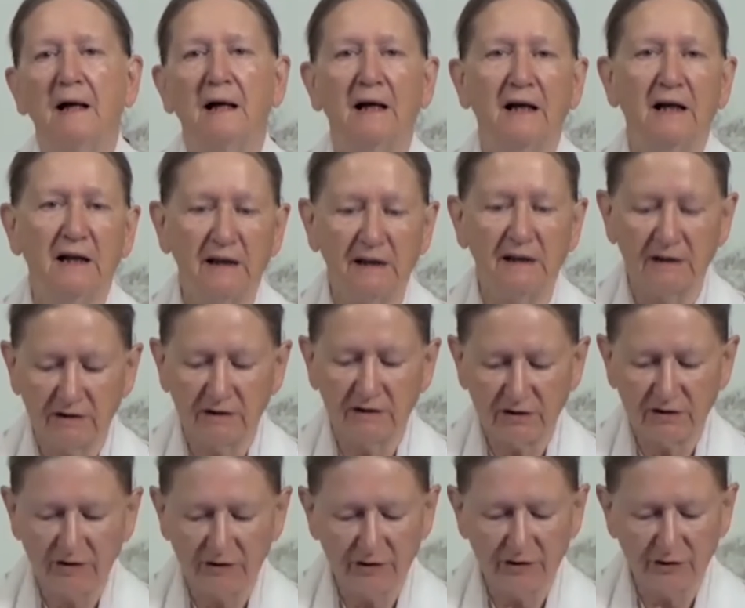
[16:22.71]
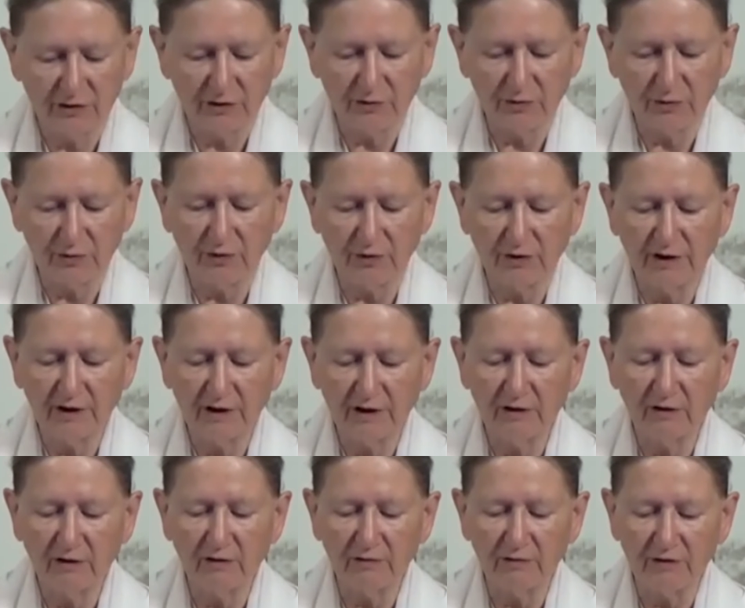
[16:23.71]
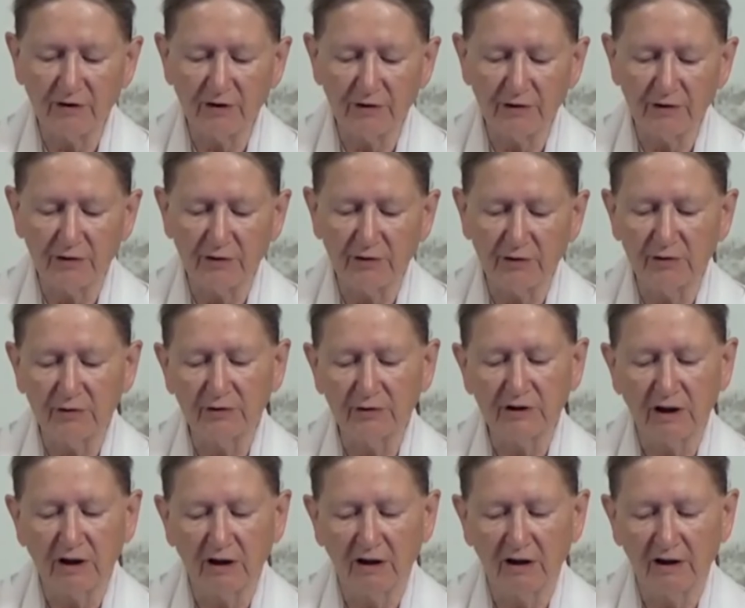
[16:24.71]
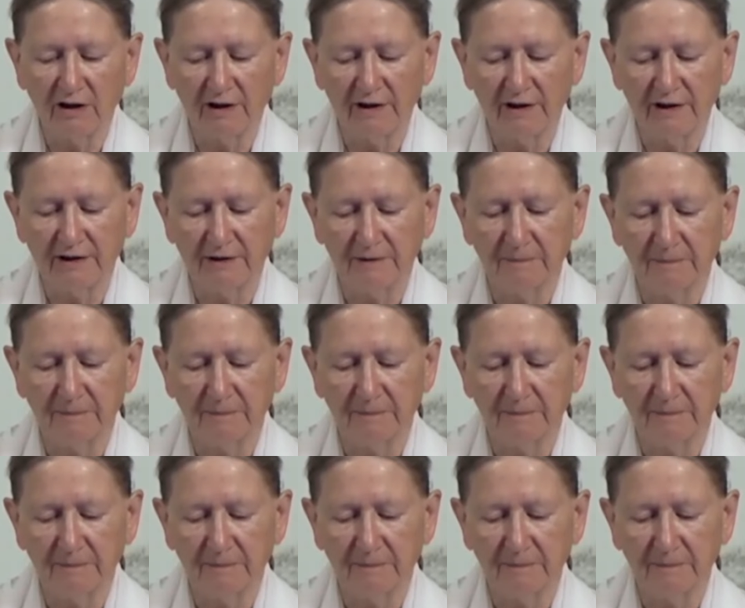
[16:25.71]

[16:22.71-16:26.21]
and the story of the third eye.